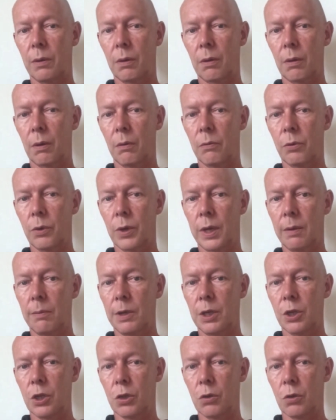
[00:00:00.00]
of your
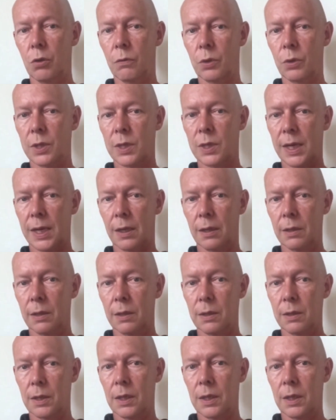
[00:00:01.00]
image, of your cells,